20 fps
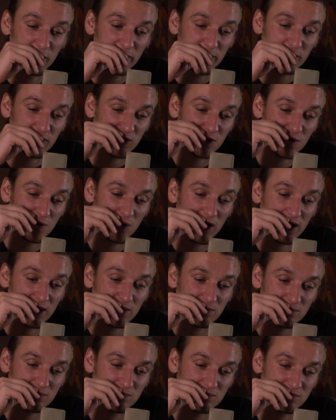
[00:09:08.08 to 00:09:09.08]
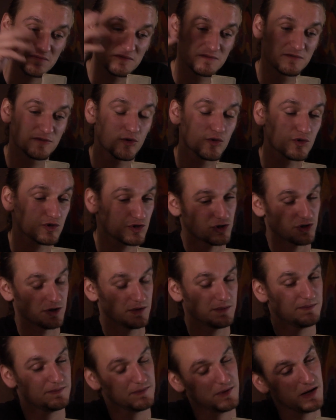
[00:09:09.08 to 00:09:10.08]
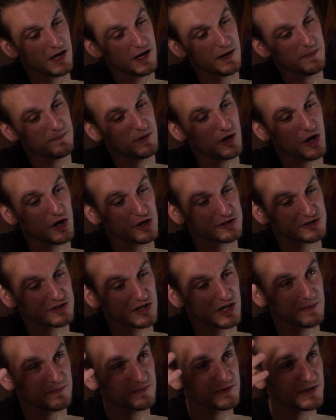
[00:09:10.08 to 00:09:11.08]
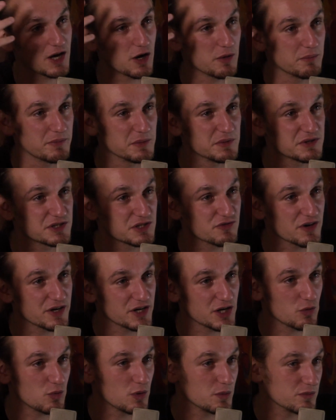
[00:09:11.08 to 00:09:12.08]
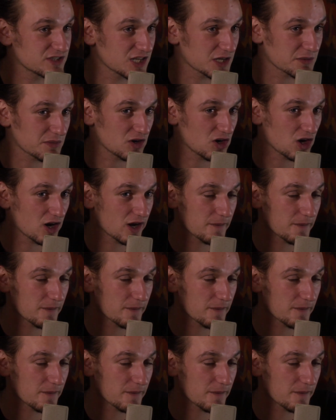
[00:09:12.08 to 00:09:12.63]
were quite fortunate last time to get on BBC Radio 1 with Take My Light.